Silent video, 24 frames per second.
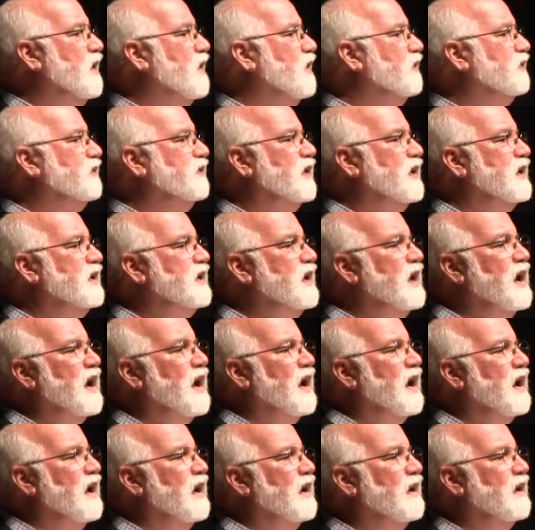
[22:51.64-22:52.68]
all said,
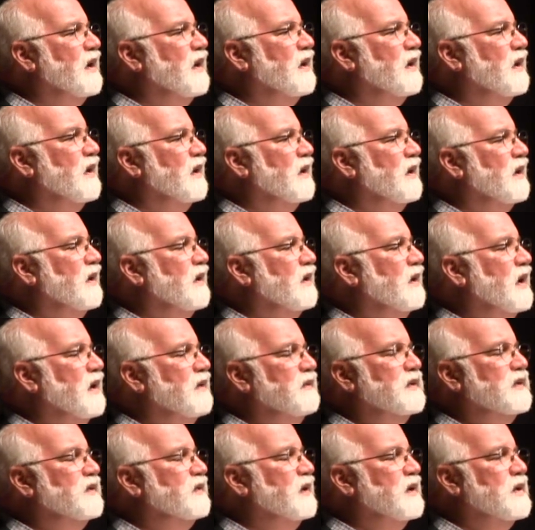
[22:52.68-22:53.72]
yeah,
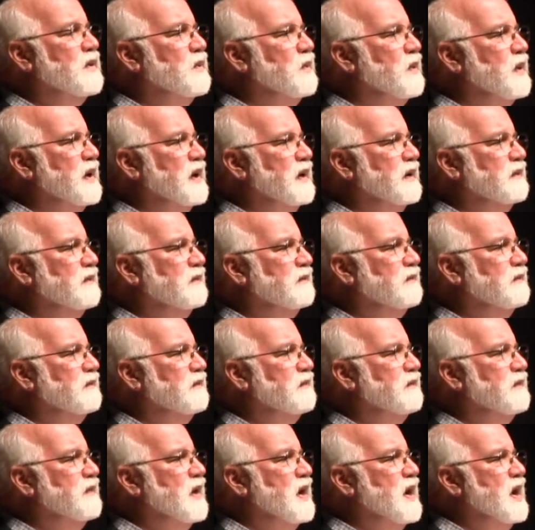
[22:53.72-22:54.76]
every single one.
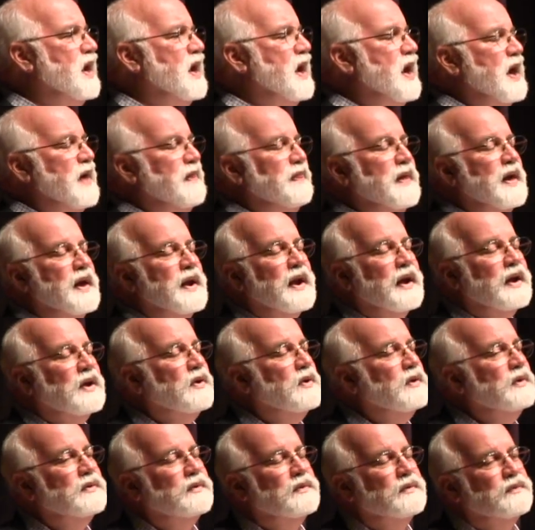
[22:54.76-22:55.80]
And then I
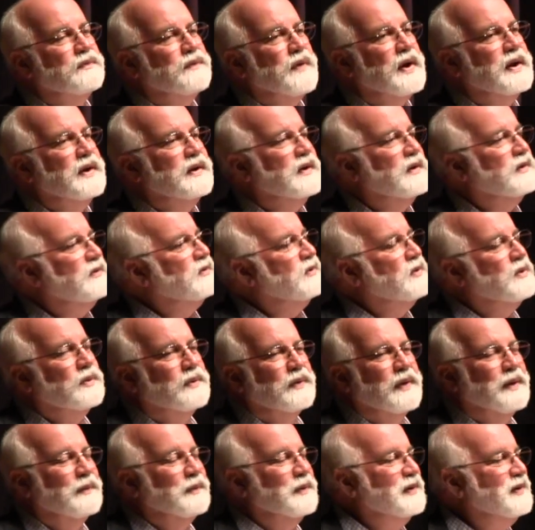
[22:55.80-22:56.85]
couldn't find a
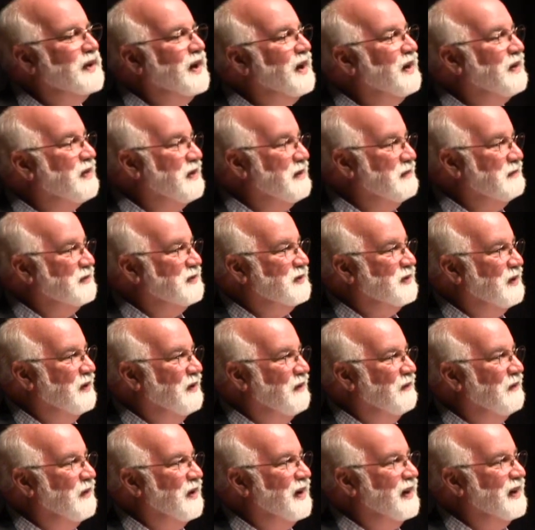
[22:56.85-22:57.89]
school that would take them.
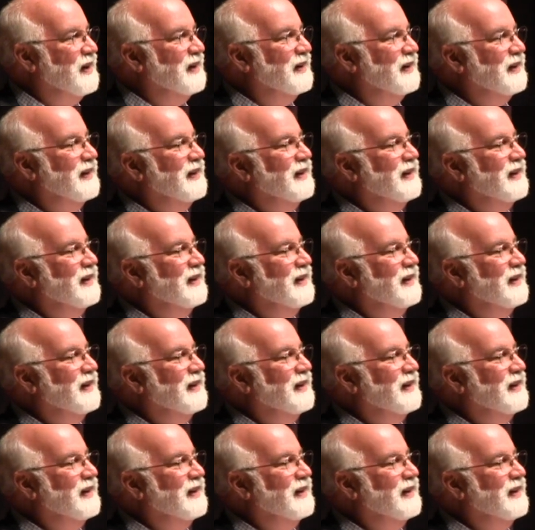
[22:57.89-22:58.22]
So uh,